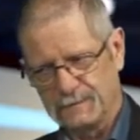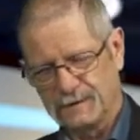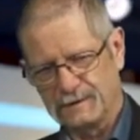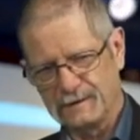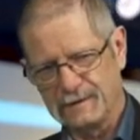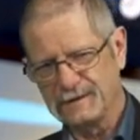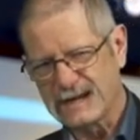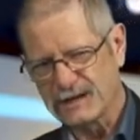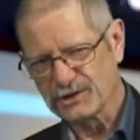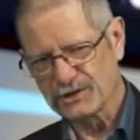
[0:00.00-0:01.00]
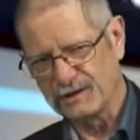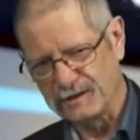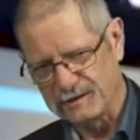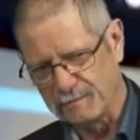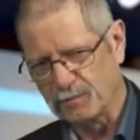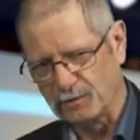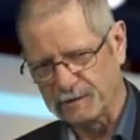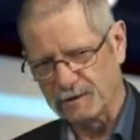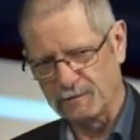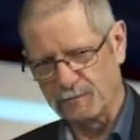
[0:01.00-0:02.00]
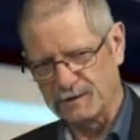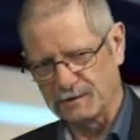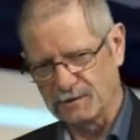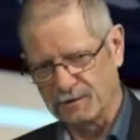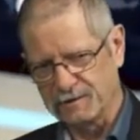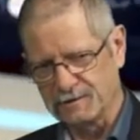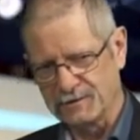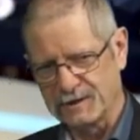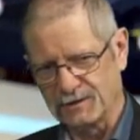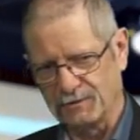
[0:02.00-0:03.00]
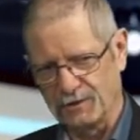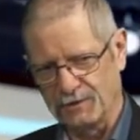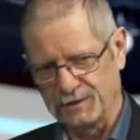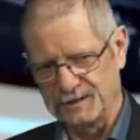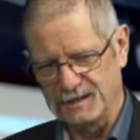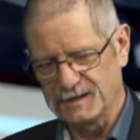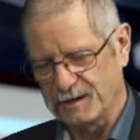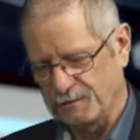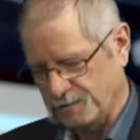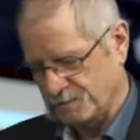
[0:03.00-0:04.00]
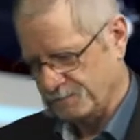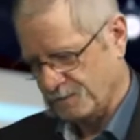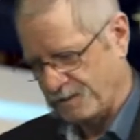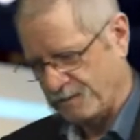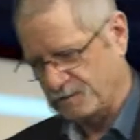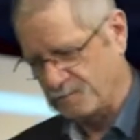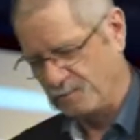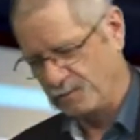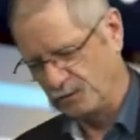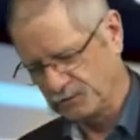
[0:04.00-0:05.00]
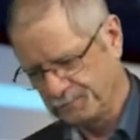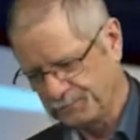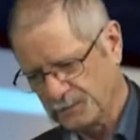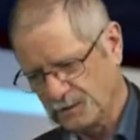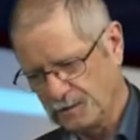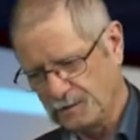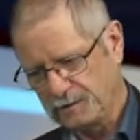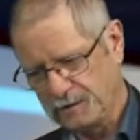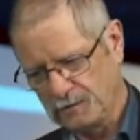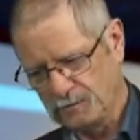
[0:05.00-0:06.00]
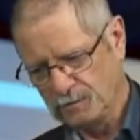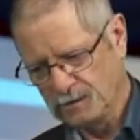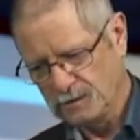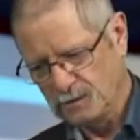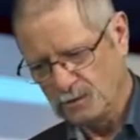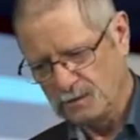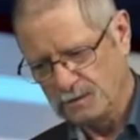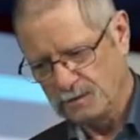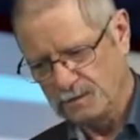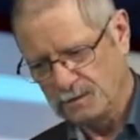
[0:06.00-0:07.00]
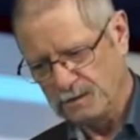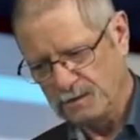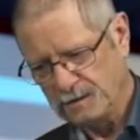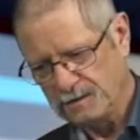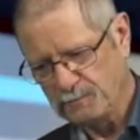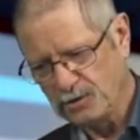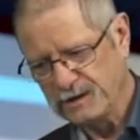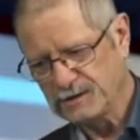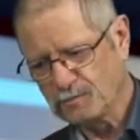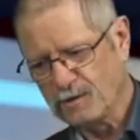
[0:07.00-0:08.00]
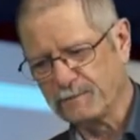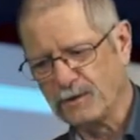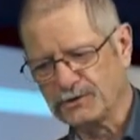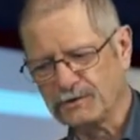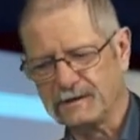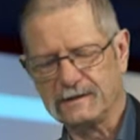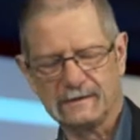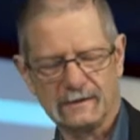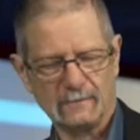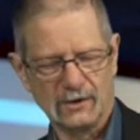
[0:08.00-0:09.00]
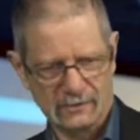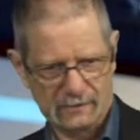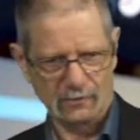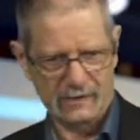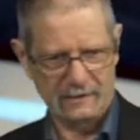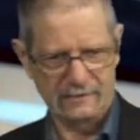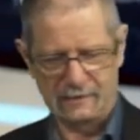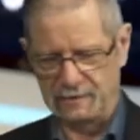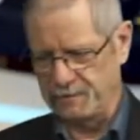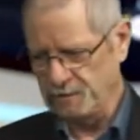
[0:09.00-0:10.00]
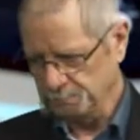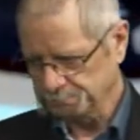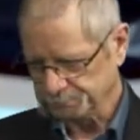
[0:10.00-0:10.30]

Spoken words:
And it's intentionally simple so that we can concentrate on the details of how it's been built. So it's put into one module. The module is called counter 0.